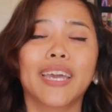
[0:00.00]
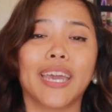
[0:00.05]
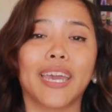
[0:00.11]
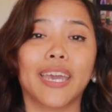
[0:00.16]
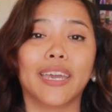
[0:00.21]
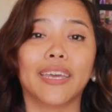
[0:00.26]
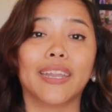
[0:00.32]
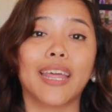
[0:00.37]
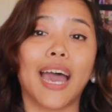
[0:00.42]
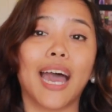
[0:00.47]

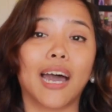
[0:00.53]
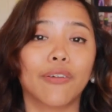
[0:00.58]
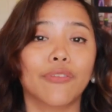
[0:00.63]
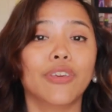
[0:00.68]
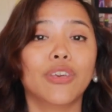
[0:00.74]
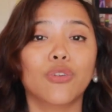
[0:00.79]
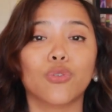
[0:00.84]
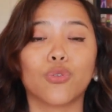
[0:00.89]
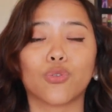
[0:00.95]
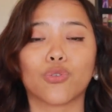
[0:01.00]
and
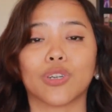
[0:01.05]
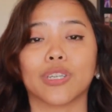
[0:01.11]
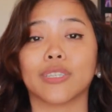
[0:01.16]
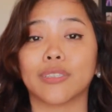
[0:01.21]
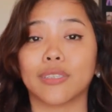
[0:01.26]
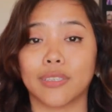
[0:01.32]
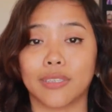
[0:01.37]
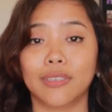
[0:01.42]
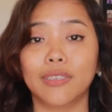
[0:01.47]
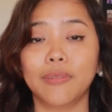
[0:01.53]
having your
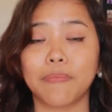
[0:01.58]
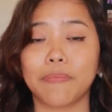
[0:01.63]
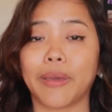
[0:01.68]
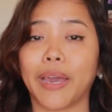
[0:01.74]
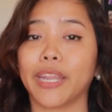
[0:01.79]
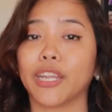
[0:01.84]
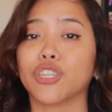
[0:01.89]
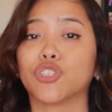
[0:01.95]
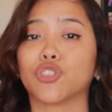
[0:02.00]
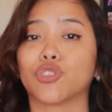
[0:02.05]
assistant
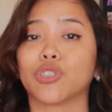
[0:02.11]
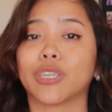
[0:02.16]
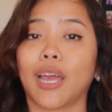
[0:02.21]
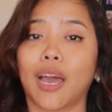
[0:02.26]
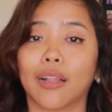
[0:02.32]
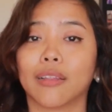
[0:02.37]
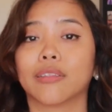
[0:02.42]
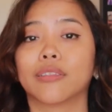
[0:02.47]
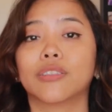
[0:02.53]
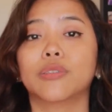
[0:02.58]
manage your
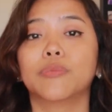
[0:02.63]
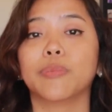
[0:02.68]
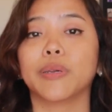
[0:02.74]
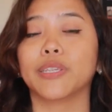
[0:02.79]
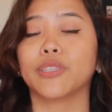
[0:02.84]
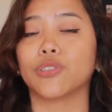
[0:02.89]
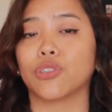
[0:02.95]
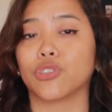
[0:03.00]
calendar based